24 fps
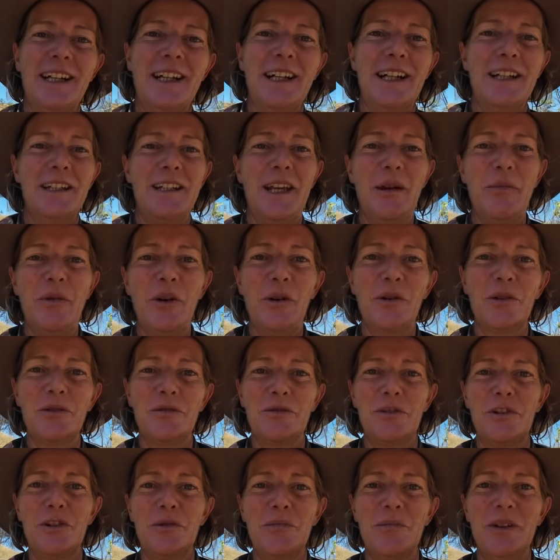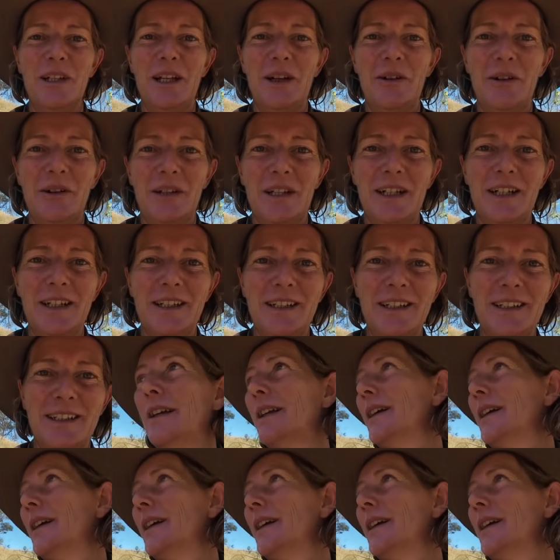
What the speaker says: I'll keep going for a bit longer.